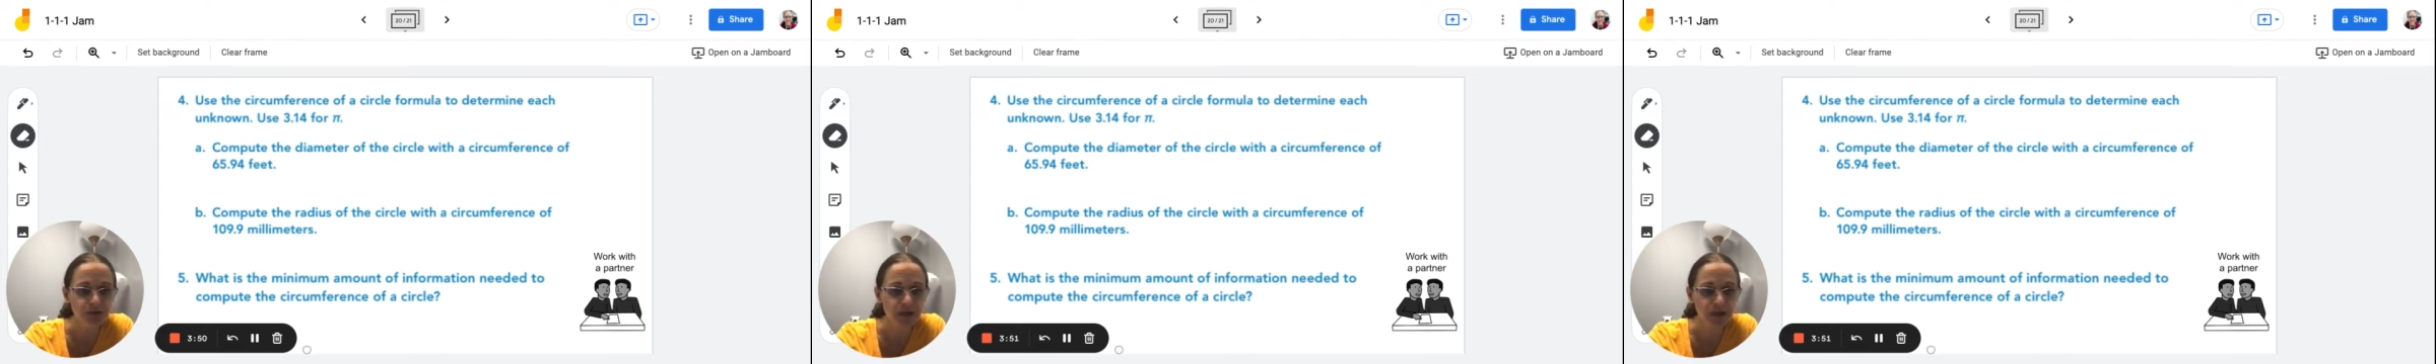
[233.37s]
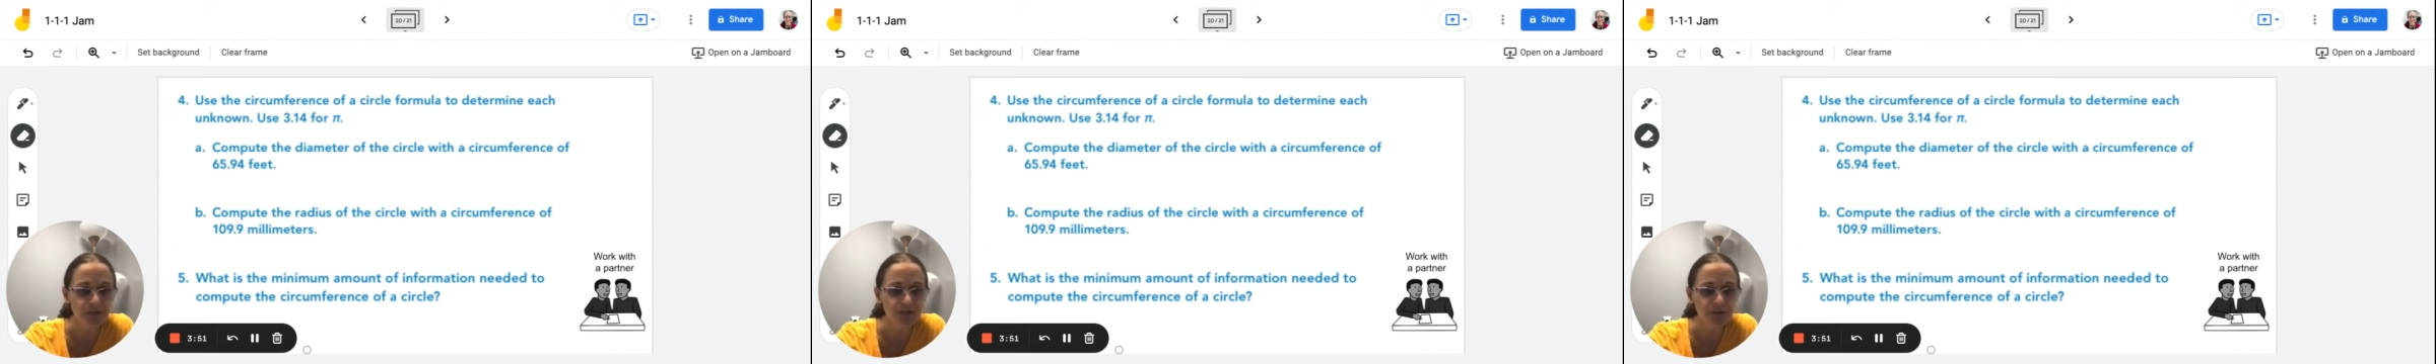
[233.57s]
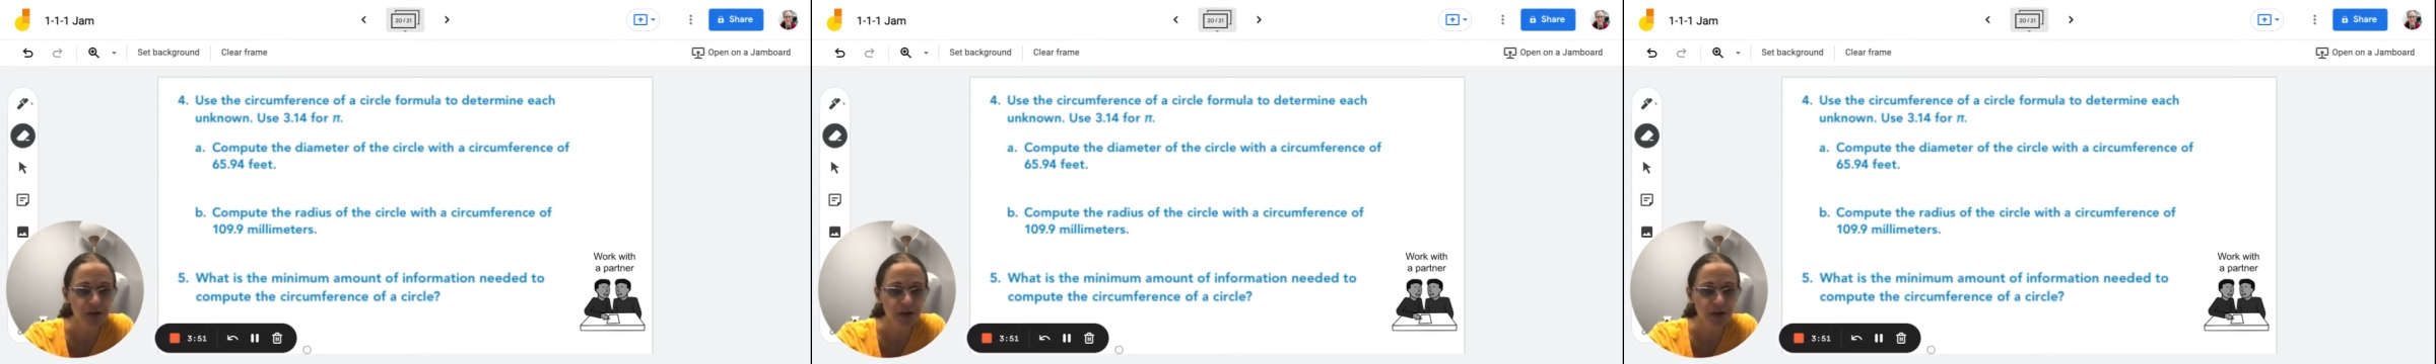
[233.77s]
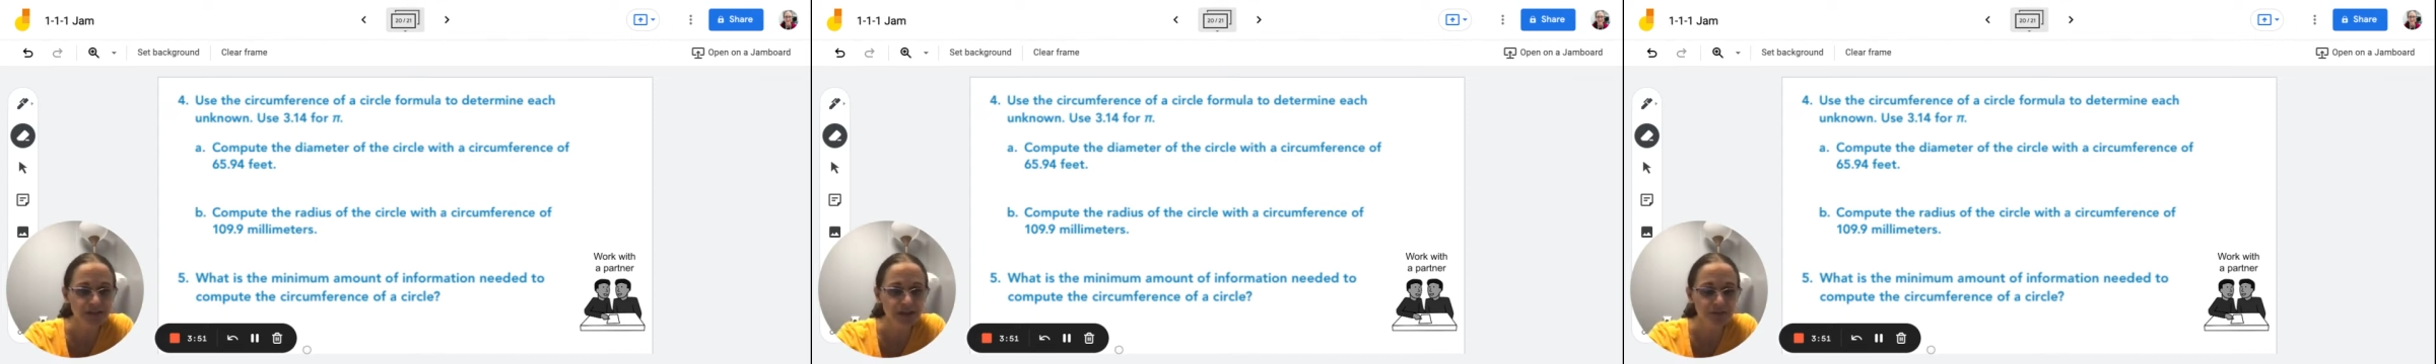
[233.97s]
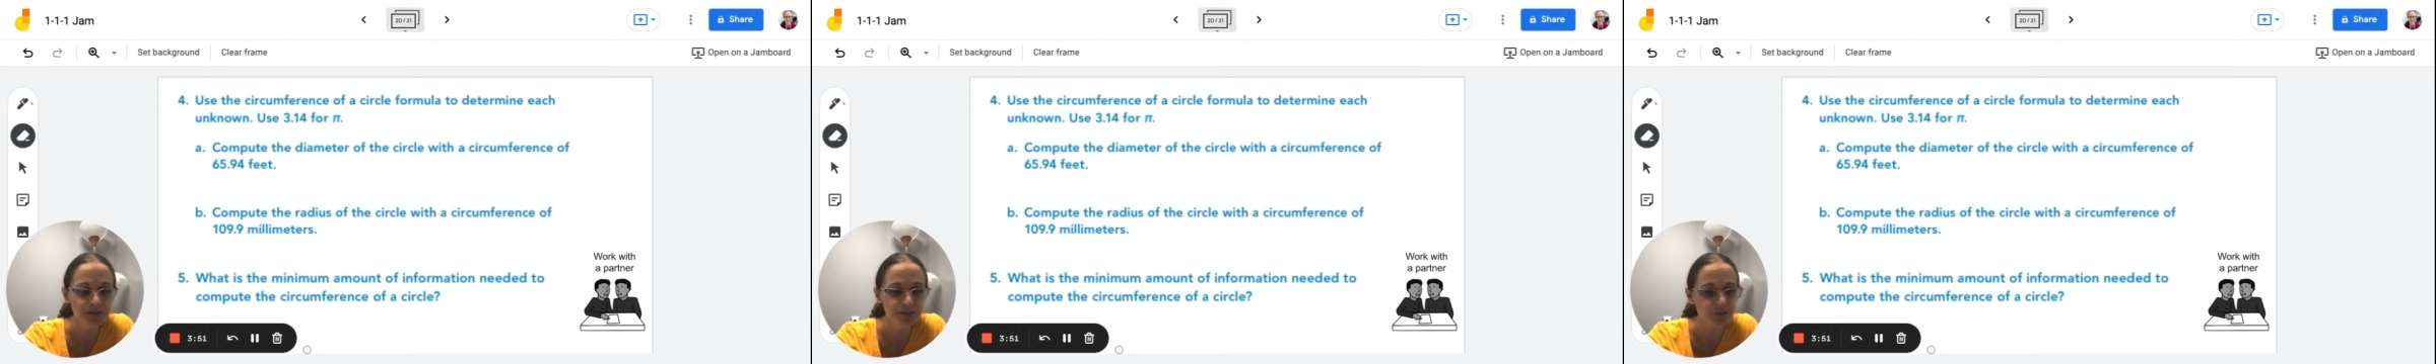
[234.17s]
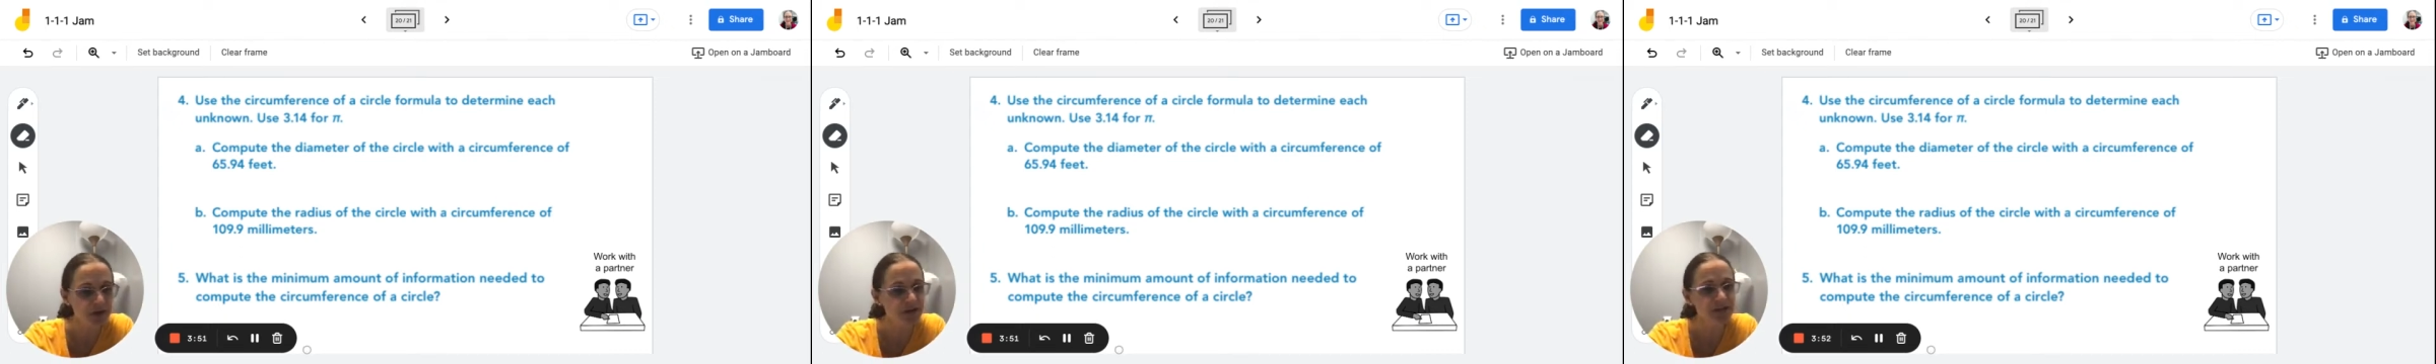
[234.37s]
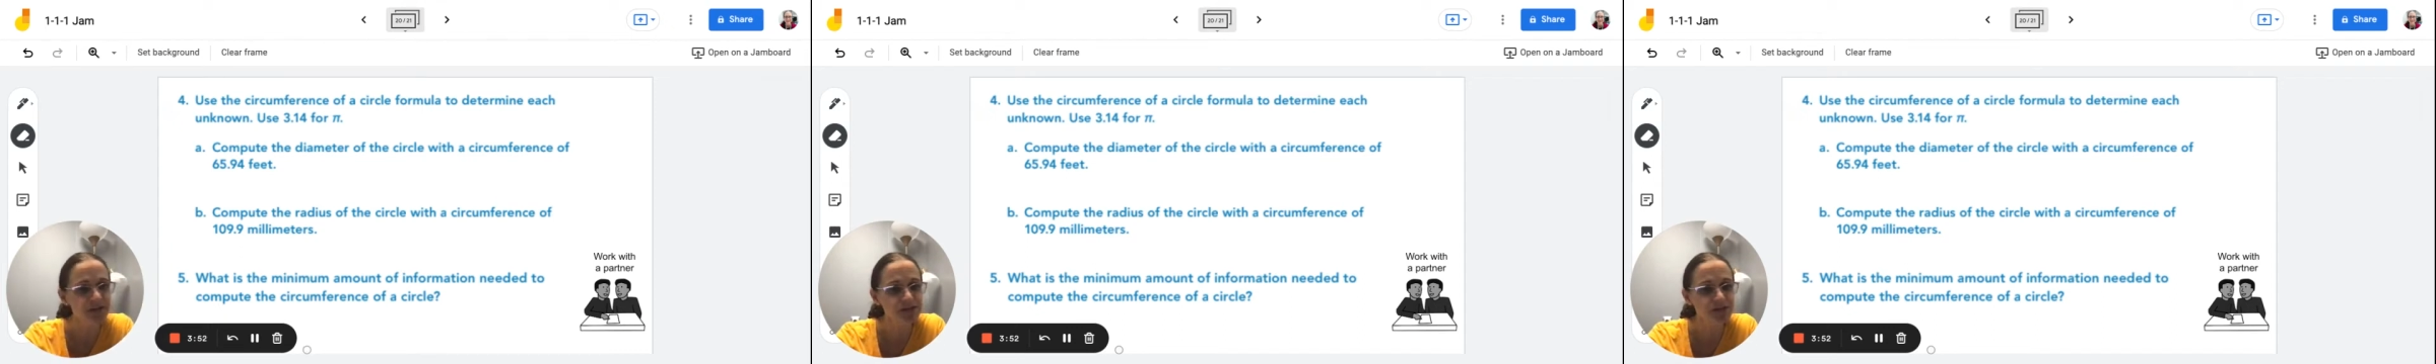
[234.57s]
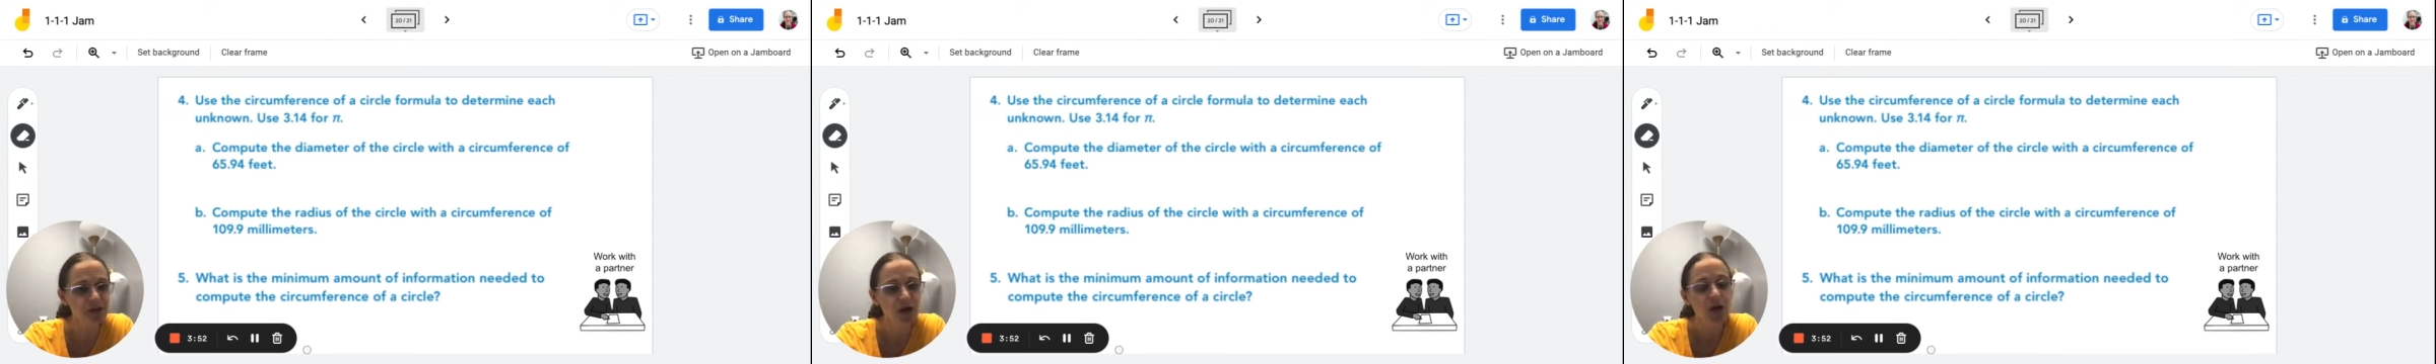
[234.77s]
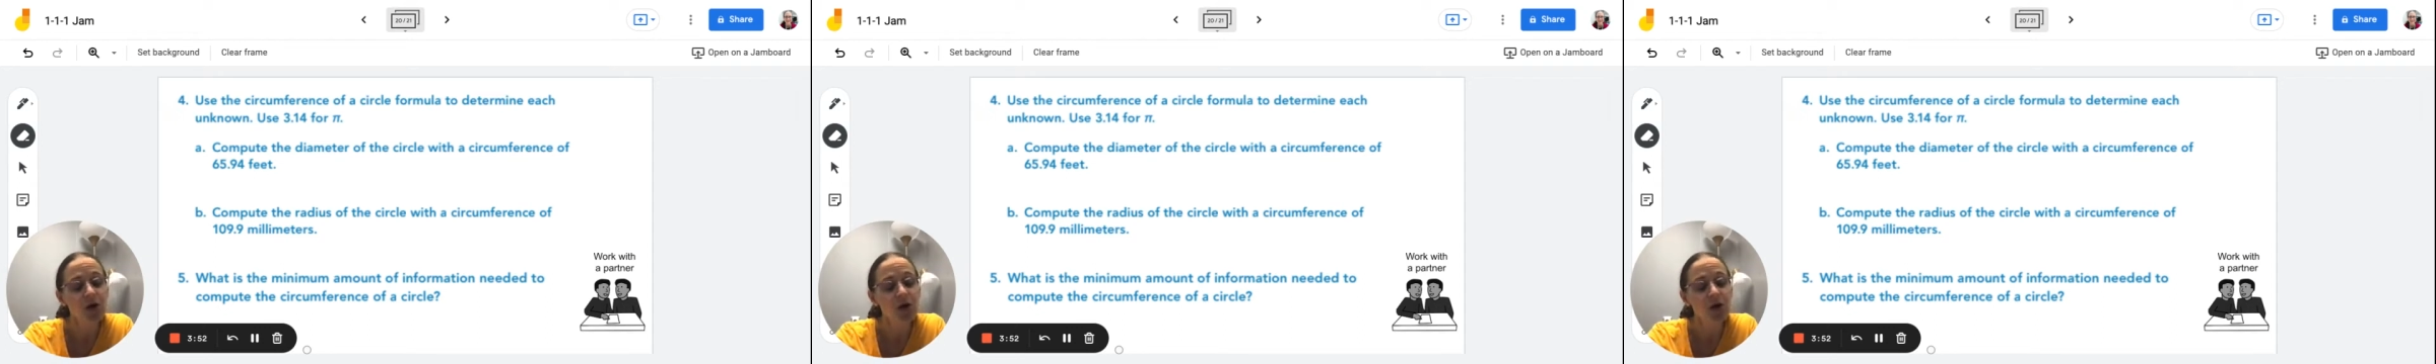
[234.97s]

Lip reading: times pi times the radius,